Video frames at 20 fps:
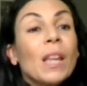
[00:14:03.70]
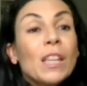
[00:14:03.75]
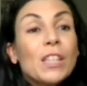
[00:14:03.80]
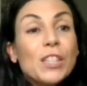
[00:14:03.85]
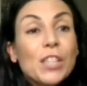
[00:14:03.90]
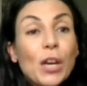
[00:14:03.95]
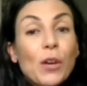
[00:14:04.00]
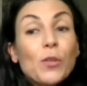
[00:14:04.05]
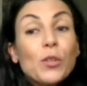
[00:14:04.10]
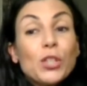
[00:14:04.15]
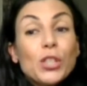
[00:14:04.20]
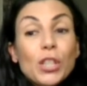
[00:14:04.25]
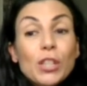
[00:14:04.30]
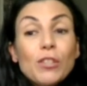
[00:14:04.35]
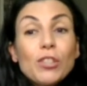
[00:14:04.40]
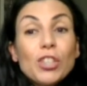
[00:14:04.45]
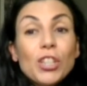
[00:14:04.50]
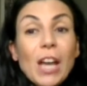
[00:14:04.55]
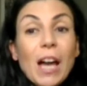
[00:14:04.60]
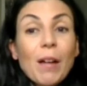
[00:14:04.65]
So
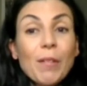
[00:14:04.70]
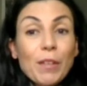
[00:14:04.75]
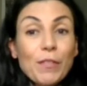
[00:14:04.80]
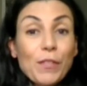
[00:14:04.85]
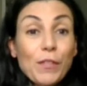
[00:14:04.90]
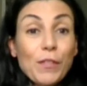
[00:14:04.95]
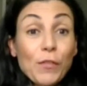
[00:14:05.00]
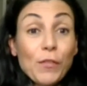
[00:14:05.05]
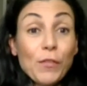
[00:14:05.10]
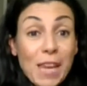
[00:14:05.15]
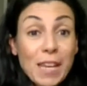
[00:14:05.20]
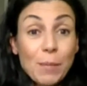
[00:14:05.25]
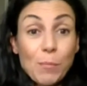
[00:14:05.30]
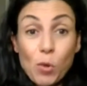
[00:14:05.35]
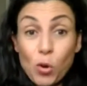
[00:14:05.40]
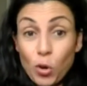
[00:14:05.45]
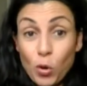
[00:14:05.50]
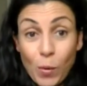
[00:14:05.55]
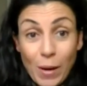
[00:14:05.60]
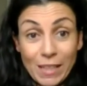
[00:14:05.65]
do shout if you've got any
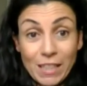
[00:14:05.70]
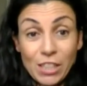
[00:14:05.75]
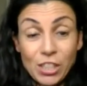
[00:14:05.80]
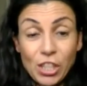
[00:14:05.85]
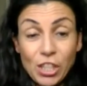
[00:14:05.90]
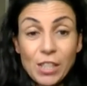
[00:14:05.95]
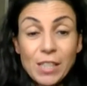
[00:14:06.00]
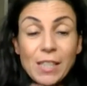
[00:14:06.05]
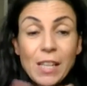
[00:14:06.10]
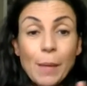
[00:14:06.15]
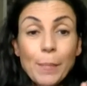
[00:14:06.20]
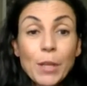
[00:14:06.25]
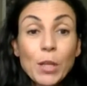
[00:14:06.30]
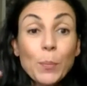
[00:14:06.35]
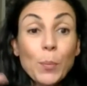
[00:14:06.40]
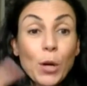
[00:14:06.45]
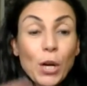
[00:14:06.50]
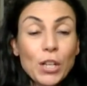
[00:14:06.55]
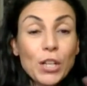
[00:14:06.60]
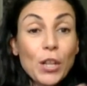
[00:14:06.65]
more questions. I'm
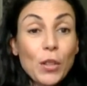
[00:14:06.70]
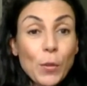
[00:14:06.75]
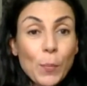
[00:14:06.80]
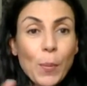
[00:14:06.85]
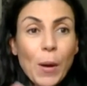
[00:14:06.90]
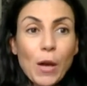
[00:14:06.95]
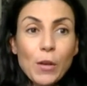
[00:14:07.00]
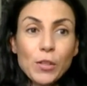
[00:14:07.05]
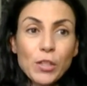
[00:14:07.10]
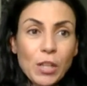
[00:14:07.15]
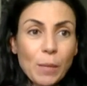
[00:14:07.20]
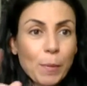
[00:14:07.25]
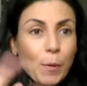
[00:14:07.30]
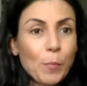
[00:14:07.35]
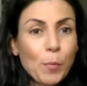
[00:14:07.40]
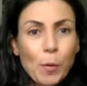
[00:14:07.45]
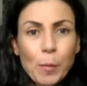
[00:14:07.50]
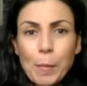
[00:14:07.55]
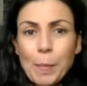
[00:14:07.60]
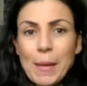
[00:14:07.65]
going to put another post up.
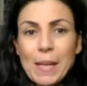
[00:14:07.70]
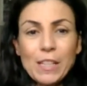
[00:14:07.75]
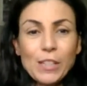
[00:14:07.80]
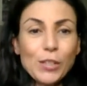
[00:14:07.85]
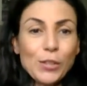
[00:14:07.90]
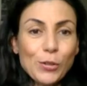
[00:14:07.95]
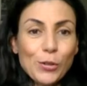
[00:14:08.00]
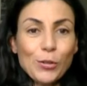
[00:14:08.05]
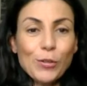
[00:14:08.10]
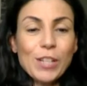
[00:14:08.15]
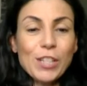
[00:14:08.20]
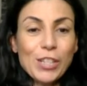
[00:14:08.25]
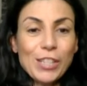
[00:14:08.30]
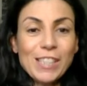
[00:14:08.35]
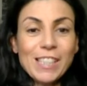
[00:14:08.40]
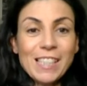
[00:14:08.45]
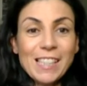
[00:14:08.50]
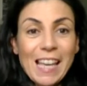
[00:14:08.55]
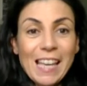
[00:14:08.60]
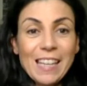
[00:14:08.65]
It'll probably be in a story
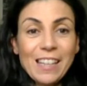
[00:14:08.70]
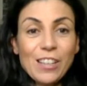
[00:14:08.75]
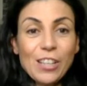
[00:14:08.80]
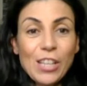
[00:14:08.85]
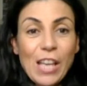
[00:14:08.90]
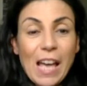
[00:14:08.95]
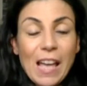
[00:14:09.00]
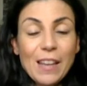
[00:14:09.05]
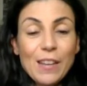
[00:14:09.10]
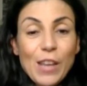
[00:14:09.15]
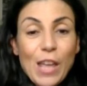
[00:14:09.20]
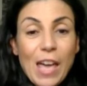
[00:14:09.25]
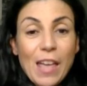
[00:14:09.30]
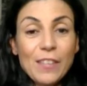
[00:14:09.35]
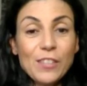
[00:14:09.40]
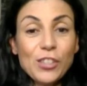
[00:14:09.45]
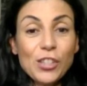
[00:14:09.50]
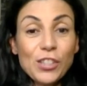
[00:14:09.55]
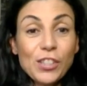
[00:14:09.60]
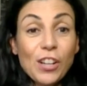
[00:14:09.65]
just to say
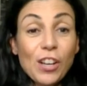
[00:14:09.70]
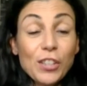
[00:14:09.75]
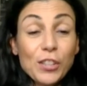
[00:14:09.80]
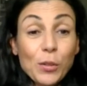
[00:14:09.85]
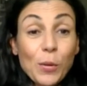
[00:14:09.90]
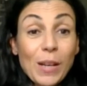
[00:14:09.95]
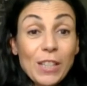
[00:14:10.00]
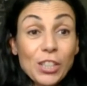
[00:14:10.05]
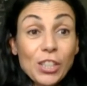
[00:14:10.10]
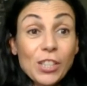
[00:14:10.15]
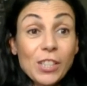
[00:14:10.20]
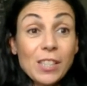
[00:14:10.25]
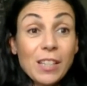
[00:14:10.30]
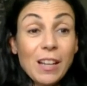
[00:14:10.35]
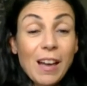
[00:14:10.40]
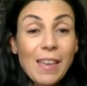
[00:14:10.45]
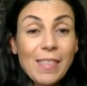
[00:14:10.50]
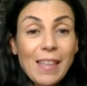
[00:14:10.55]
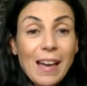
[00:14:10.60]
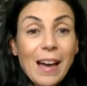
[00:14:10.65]
and just ask questions
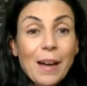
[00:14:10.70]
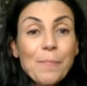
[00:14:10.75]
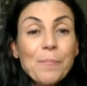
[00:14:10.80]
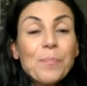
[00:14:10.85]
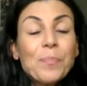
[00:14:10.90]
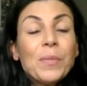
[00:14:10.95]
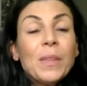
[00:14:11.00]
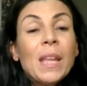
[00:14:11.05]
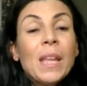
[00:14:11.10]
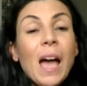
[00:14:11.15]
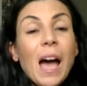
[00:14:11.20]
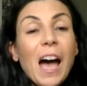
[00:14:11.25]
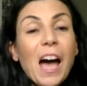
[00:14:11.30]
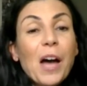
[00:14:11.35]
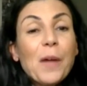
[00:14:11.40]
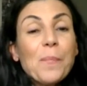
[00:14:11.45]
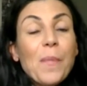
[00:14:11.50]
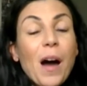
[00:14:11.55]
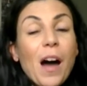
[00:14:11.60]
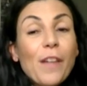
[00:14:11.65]
like that.
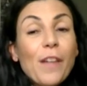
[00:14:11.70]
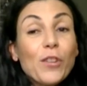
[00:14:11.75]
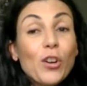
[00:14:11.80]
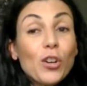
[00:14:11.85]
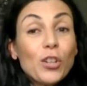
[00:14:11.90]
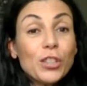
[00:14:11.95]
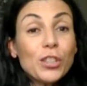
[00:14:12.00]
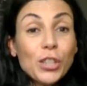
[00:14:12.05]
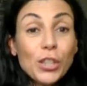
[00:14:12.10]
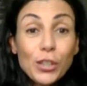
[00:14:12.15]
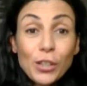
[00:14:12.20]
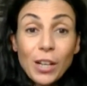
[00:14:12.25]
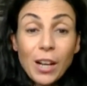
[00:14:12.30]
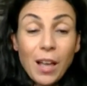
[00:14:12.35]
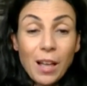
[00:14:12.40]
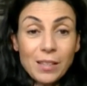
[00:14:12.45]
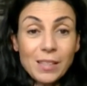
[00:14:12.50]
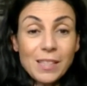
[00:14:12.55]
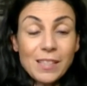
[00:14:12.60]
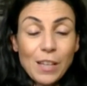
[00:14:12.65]
I've got 2
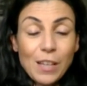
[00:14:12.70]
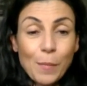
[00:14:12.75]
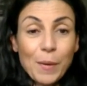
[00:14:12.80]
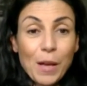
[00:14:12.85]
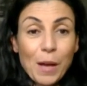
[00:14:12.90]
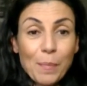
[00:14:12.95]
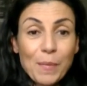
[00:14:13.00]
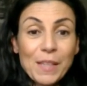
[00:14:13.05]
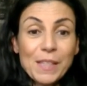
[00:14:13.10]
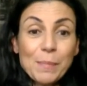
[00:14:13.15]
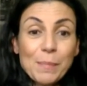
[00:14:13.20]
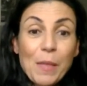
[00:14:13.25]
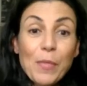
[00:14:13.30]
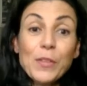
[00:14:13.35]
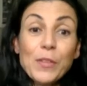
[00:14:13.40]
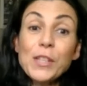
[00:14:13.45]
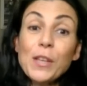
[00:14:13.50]
classes coming up this month.